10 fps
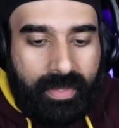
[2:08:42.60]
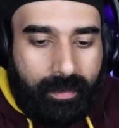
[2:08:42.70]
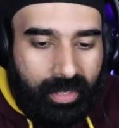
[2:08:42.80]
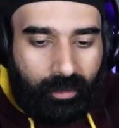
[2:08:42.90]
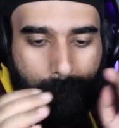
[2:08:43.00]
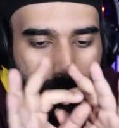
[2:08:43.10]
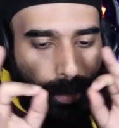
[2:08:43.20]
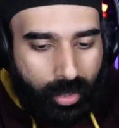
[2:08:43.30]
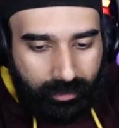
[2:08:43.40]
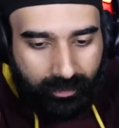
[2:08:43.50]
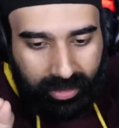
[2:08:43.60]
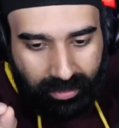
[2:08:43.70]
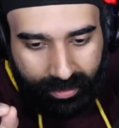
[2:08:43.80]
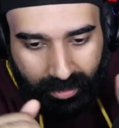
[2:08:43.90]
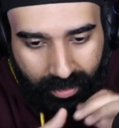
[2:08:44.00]
in the middle.
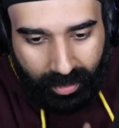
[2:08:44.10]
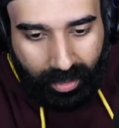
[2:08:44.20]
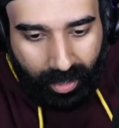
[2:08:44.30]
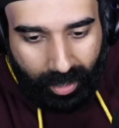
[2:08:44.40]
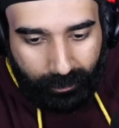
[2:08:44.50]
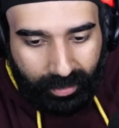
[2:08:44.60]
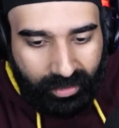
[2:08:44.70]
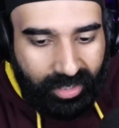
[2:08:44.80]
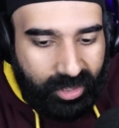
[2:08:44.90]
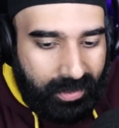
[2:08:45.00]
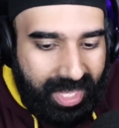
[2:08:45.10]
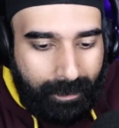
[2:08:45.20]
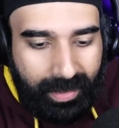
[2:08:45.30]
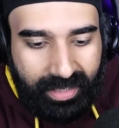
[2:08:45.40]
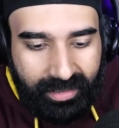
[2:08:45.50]
Perfect. Can you tell us what
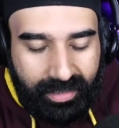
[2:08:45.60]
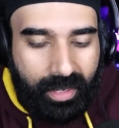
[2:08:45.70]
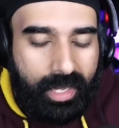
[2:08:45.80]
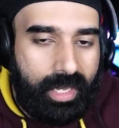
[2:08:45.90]
that means?